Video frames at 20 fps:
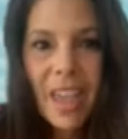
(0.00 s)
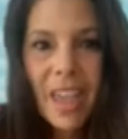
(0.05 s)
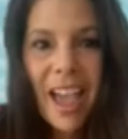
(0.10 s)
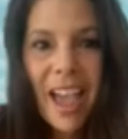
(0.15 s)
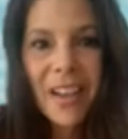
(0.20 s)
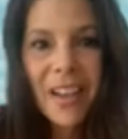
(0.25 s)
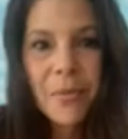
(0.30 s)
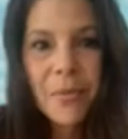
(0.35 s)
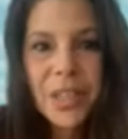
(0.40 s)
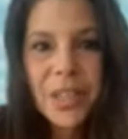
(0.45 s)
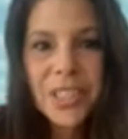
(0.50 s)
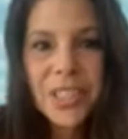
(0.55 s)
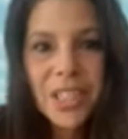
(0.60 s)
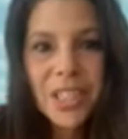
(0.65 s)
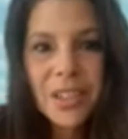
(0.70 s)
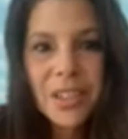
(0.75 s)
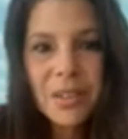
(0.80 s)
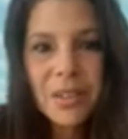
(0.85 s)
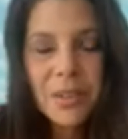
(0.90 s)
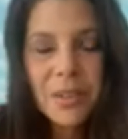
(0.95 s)
I
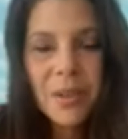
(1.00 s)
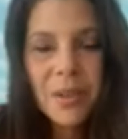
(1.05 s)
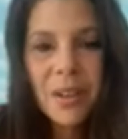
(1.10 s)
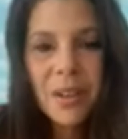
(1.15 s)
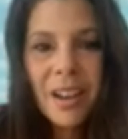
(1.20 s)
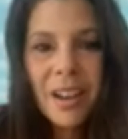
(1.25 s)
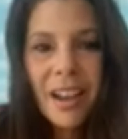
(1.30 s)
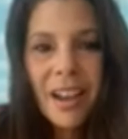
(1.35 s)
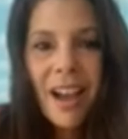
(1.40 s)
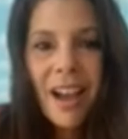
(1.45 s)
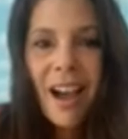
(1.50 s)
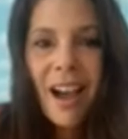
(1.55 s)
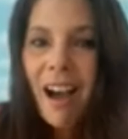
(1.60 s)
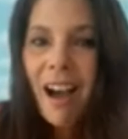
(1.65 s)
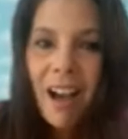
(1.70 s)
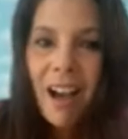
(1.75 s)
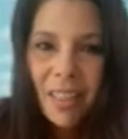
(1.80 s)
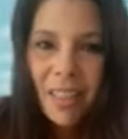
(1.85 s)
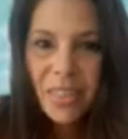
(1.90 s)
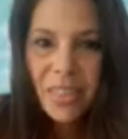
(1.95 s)
wish you
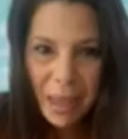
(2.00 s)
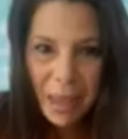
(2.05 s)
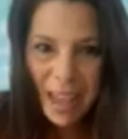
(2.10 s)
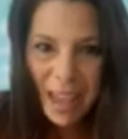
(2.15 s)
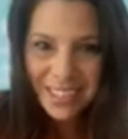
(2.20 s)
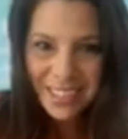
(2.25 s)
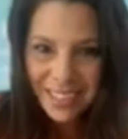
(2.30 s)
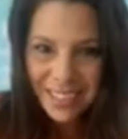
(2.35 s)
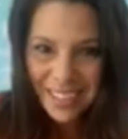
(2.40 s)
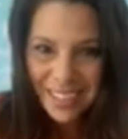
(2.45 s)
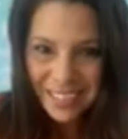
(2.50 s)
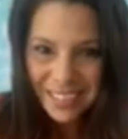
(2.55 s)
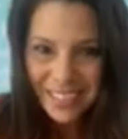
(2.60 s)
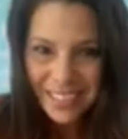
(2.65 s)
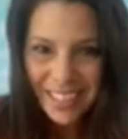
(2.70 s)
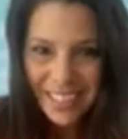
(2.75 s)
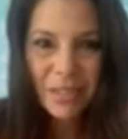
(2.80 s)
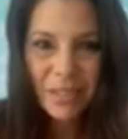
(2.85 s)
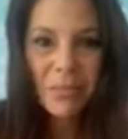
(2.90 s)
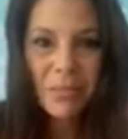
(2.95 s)
all the best
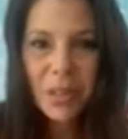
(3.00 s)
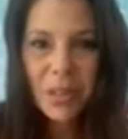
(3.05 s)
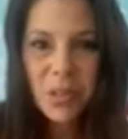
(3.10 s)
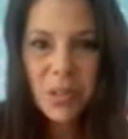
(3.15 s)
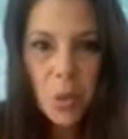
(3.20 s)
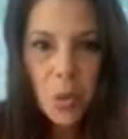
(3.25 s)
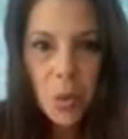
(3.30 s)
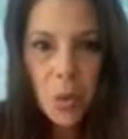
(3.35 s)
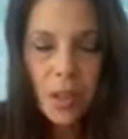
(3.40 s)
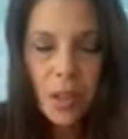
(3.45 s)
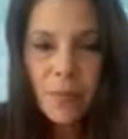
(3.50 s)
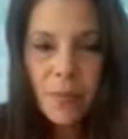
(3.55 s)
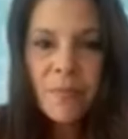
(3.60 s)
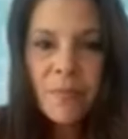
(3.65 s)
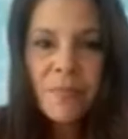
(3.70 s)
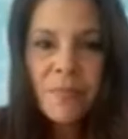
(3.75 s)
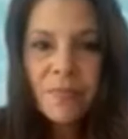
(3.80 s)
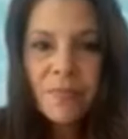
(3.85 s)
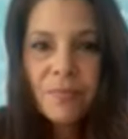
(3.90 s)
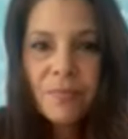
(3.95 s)
in middle school.
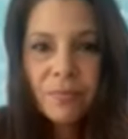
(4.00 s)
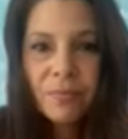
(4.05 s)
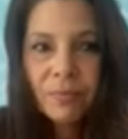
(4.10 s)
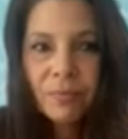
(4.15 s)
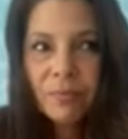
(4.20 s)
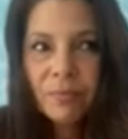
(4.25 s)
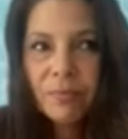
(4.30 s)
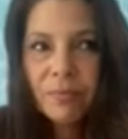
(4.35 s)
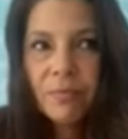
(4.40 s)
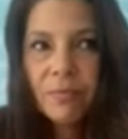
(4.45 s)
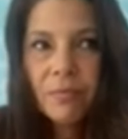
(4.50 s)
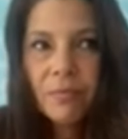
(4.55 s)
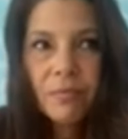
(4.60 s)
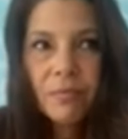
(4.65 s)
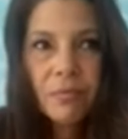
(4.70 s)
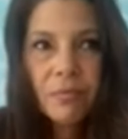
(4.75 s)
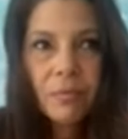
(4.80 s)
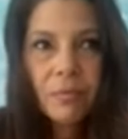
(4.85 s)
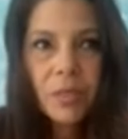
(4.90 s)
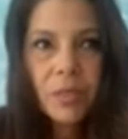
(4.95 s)

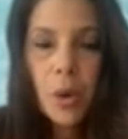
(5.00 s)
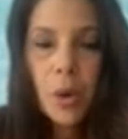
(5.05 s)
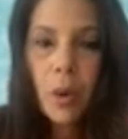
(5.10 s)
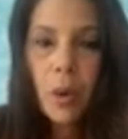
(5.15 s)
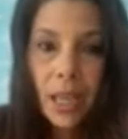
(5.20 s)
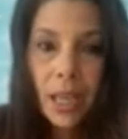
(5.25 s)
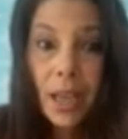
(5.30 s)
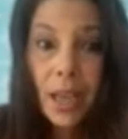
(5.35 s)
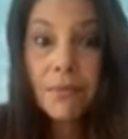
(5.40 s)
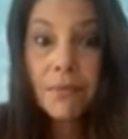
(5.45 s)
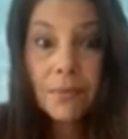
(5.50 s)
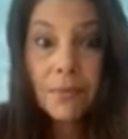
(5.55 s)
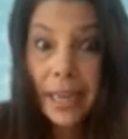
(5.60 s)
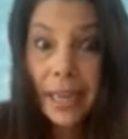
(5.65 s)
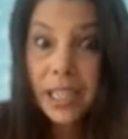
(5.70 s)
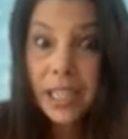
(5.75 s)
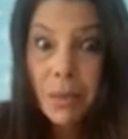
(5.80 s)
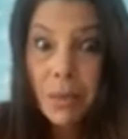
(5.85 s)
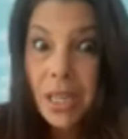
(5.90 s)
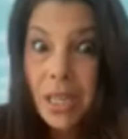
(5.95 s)
You want to come
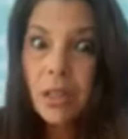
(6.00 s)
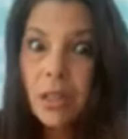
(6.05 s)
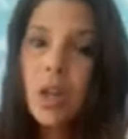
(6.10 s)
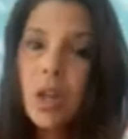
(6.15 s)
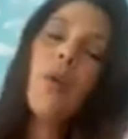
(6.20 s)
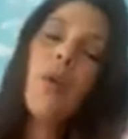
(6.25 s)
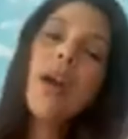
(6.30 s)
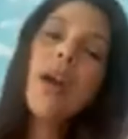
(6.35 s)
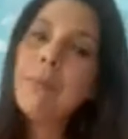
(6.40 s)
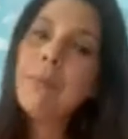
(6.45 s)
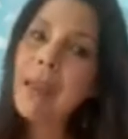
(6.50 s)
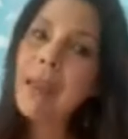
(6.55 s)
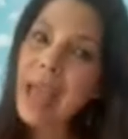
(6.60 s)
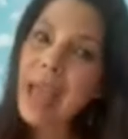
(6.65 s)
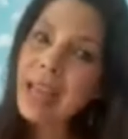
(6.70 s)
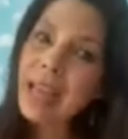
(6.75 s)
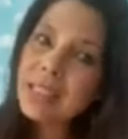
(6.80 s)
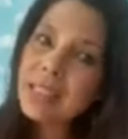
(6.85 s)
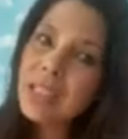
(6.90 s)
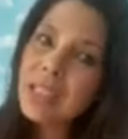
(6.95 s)
find me, you know where I'm
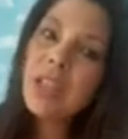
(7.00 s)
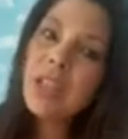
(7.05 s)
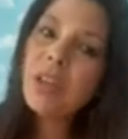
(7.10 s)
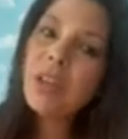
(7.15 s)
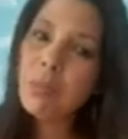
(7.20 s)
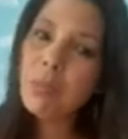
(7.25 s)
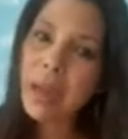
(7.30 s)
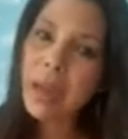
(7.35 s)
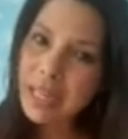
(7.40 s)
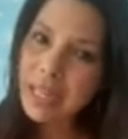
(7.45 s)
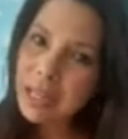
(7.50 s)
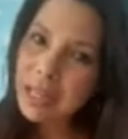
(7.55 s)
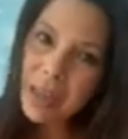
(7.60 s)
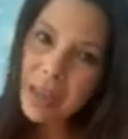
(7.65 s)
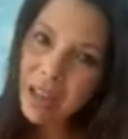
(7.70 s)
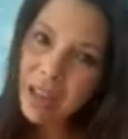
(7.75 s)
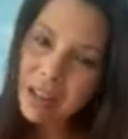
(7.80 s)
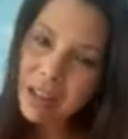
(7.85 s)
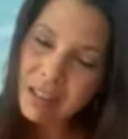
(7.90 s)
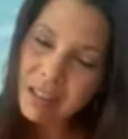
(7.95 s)
at, you know my
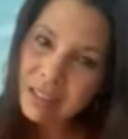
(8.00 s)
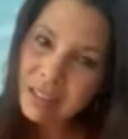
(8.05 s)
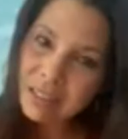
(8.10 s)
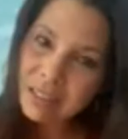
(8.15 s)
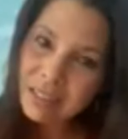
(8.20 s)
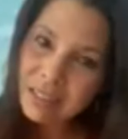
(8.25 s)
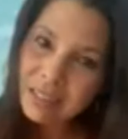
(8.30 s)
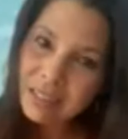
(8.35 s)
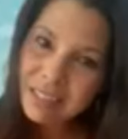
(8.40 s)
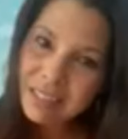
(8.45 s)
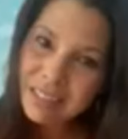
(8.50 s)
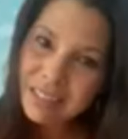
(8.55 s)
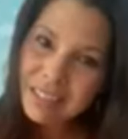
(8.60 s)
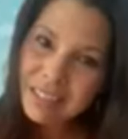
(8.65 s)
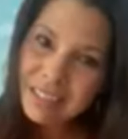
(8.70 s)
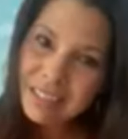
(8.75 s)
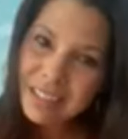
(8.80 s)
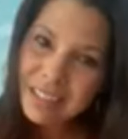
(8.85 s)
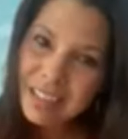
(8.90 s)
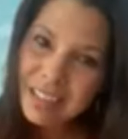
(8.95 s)
email,
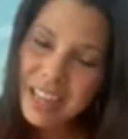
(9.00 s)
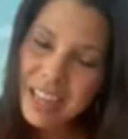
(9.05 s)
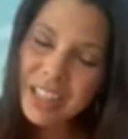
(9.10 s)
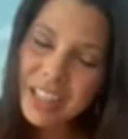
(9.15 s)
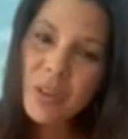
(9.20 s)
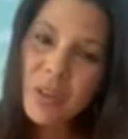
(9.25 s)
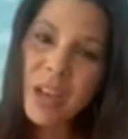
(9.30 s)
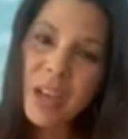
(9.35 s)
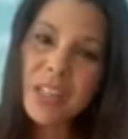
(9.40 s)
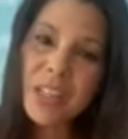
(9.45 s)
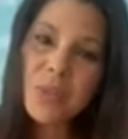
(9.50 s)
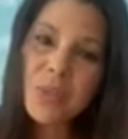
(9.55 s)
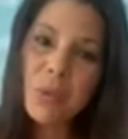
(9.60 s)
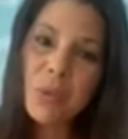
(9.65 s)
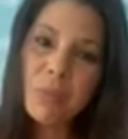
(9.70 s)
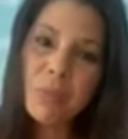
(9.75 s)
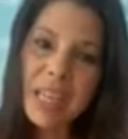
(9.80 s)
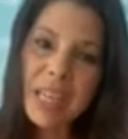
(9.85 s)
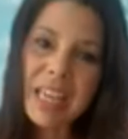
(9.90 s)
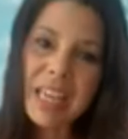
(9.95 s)
and you guys
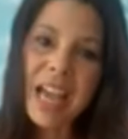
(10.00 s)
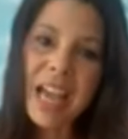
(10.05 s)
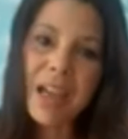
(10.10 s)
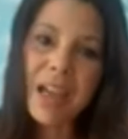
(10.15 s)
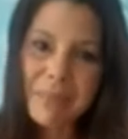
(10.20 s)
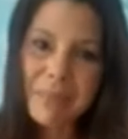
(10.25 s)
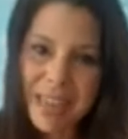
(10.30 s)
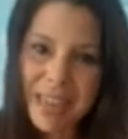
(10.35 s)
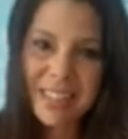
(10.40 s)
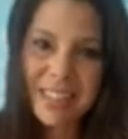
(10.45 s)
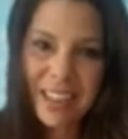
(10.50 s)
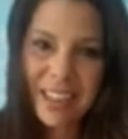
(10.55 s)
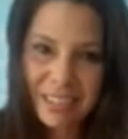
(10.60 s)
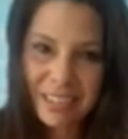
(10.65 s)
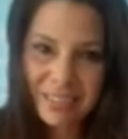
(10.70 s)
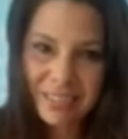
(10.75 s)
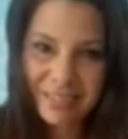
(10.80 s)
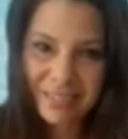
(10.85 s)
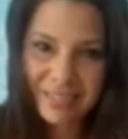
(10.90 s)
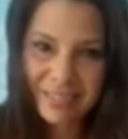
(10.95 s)
will be
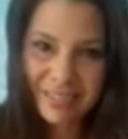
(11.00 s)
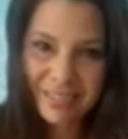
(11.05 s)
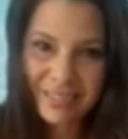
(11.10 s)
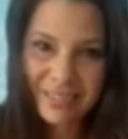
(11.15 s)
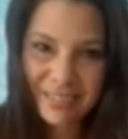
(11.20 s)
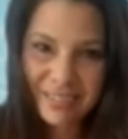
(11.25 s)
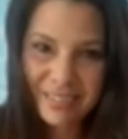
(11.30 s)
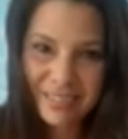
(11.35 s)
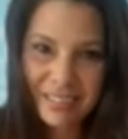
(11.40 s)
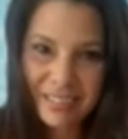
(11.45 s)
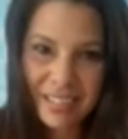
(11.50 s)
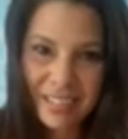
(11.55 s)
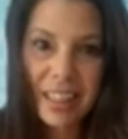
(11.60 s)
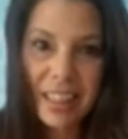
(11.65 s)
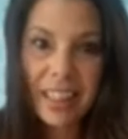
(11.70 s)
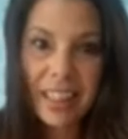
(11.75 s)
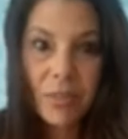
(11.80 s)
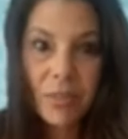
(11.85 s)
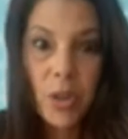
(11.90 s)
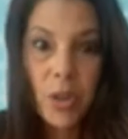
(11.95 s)
amazing.
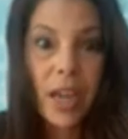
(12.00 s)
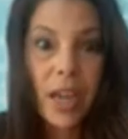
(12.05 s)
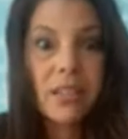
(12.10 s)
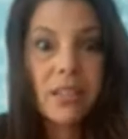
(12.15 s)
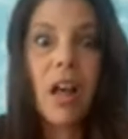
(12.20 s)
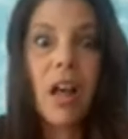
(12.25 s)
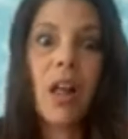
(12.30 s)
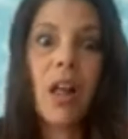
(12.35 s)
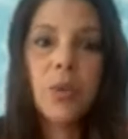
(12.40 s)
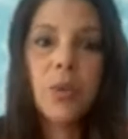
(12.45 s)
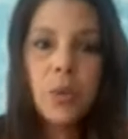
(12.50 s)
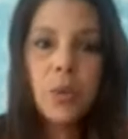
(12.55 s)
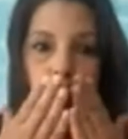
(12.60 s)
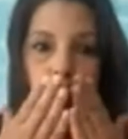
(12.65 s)
I love you guys all.